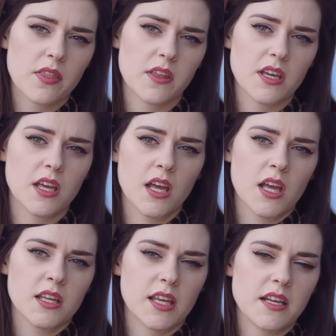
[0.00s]
I think
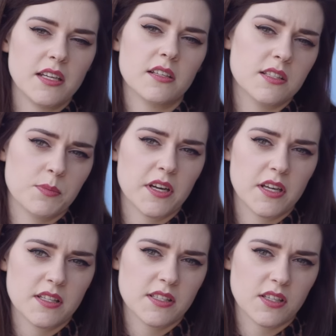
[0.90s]
gaining
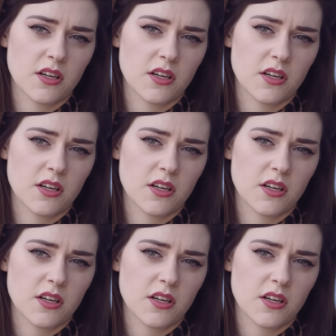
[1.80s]
experience